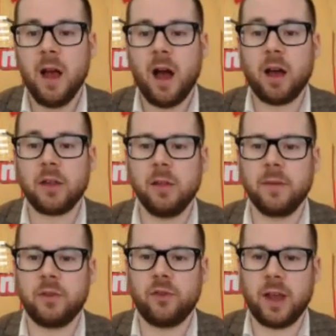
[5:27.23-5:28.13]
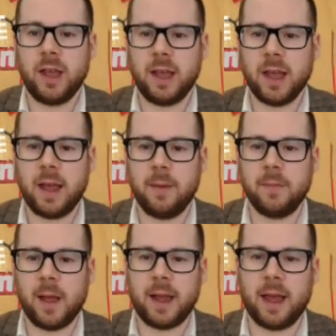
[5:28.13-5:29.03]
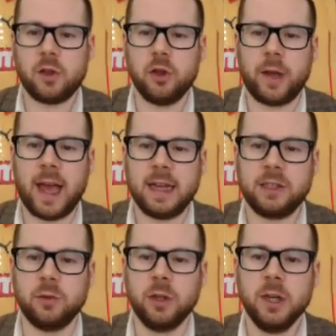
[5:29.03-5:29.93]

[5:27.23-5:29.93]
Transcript: Arsenal have a tricky game against Newcastle.